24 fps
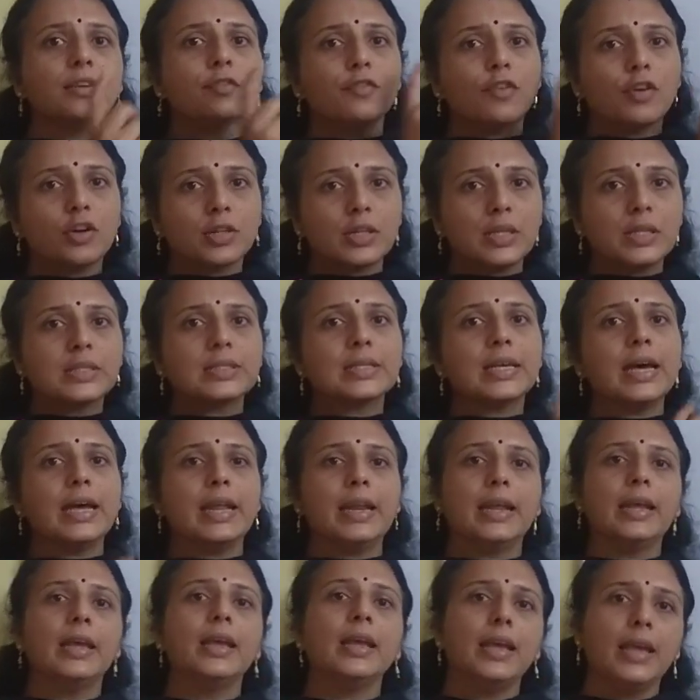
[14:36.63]
for this
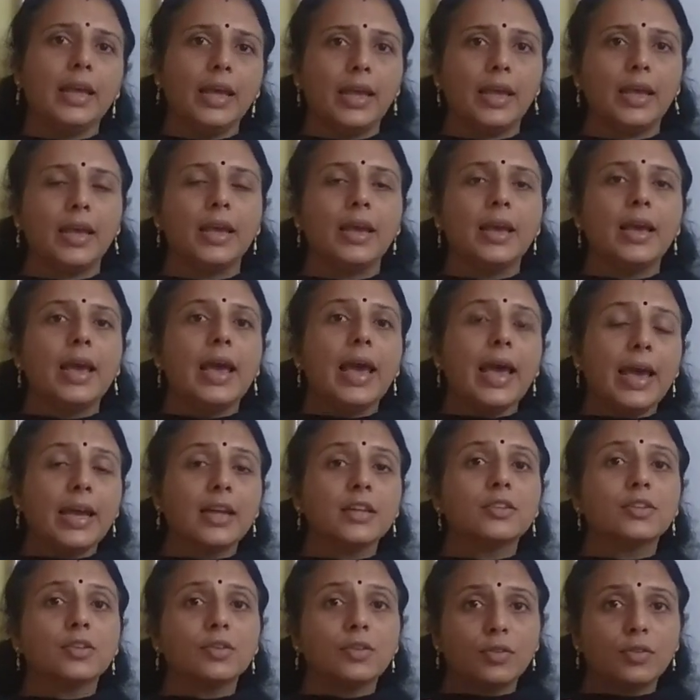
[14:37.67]
array A. And